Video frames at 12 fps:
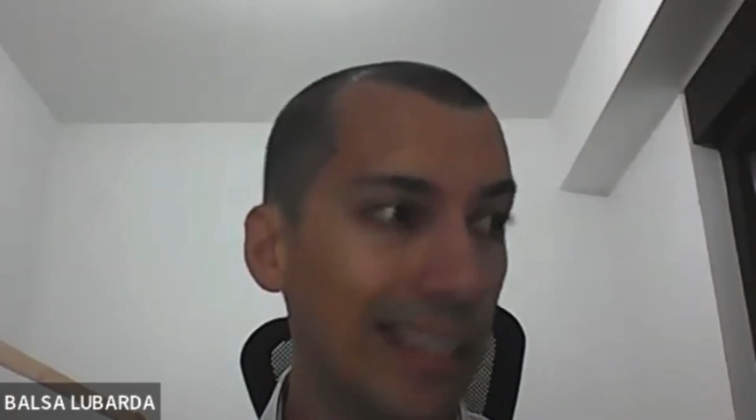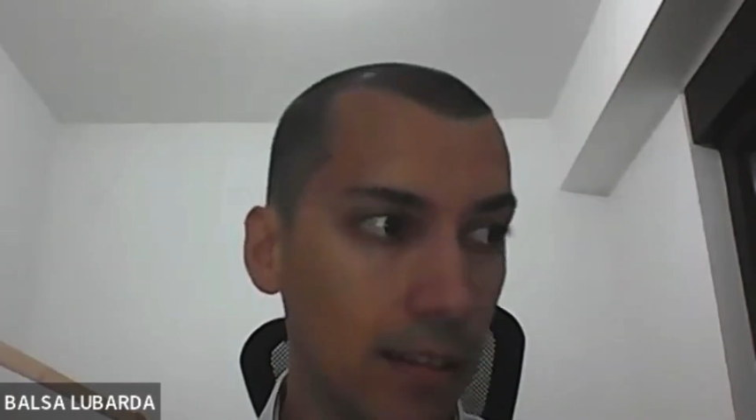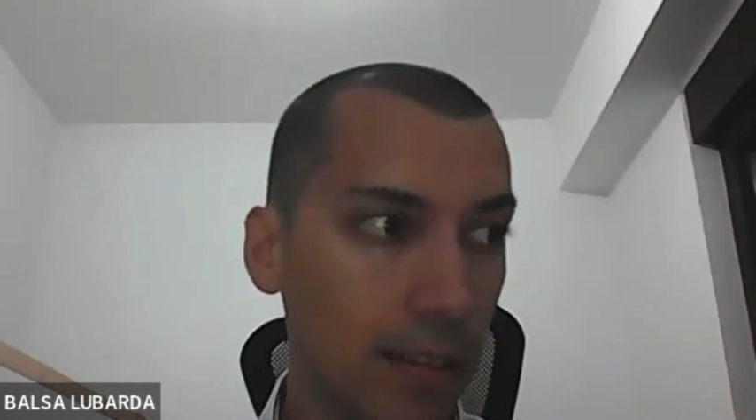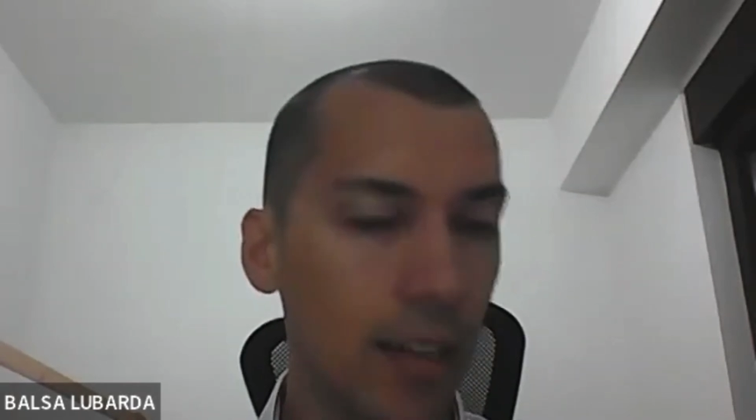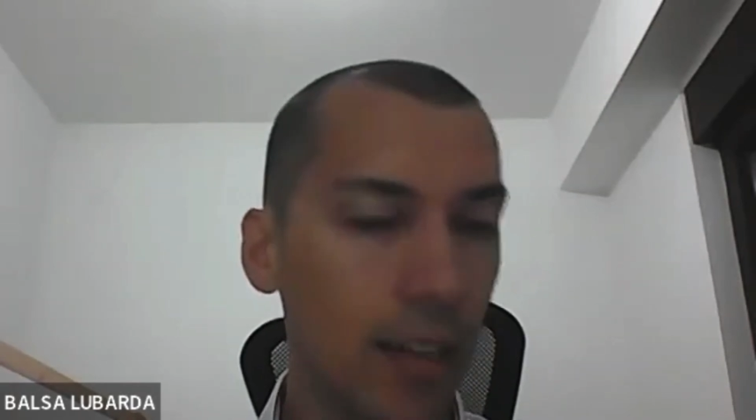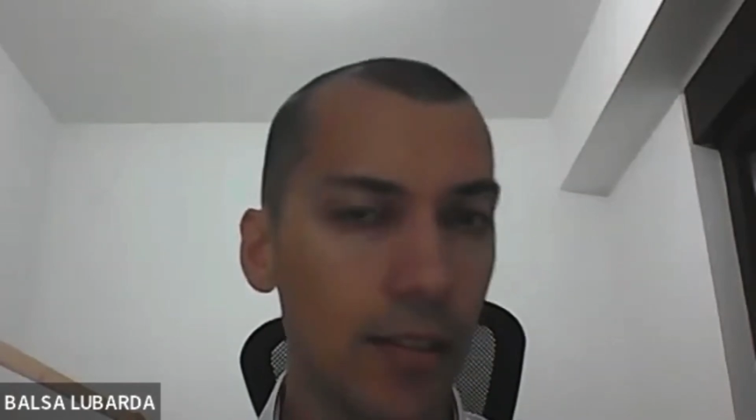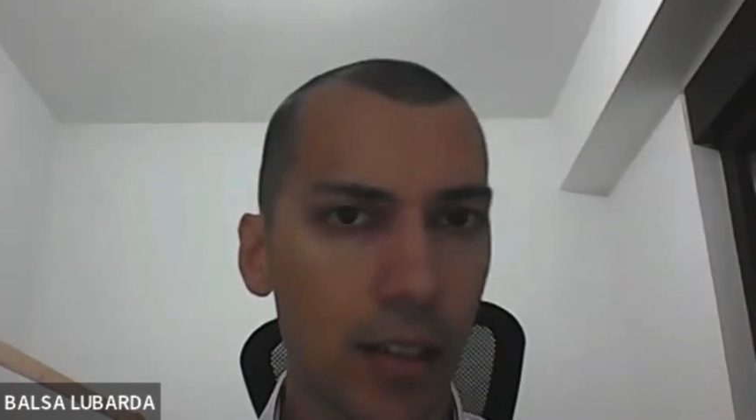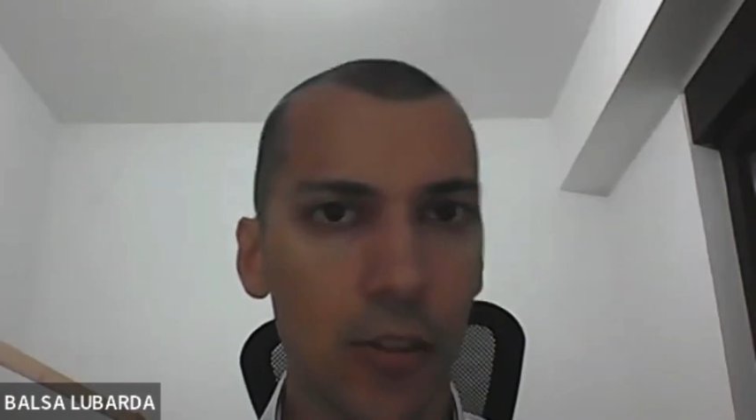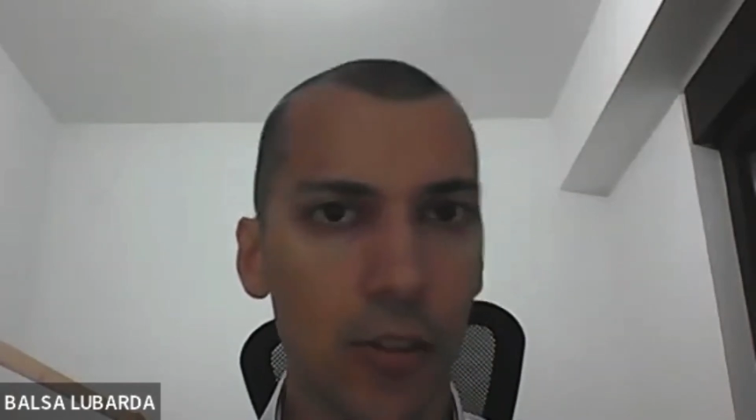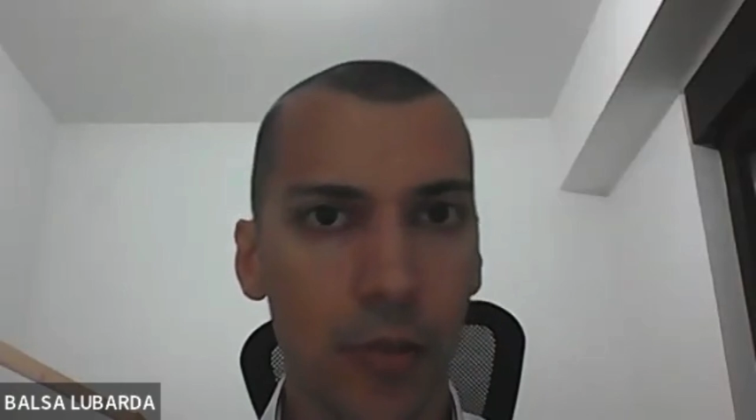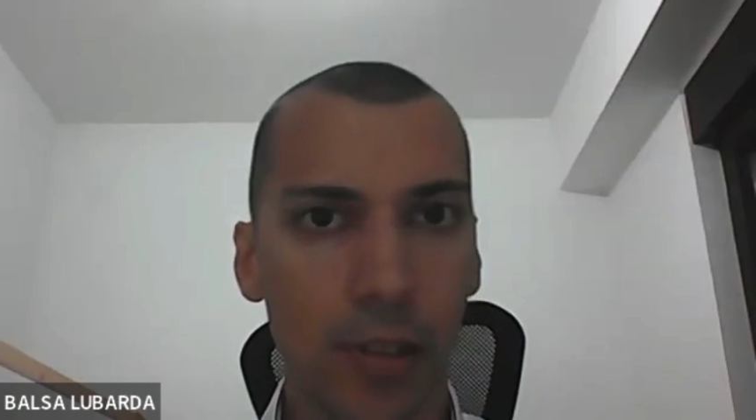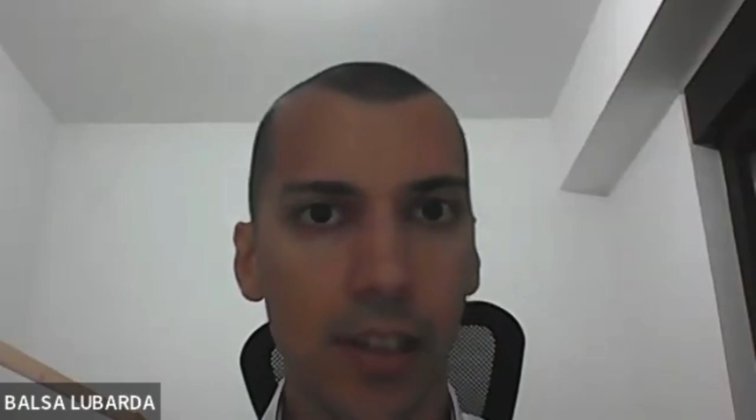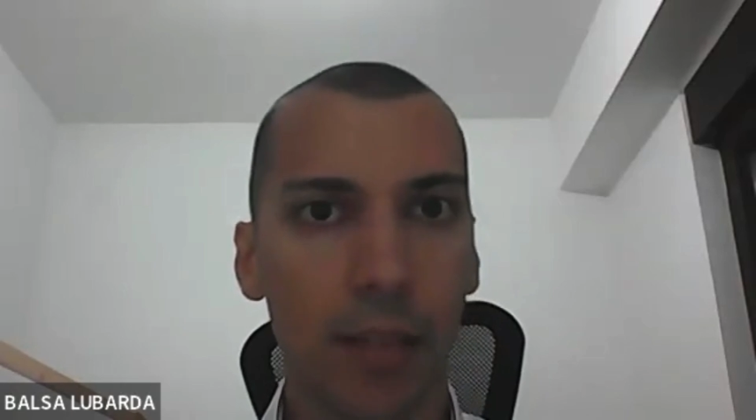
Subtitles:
in other countries,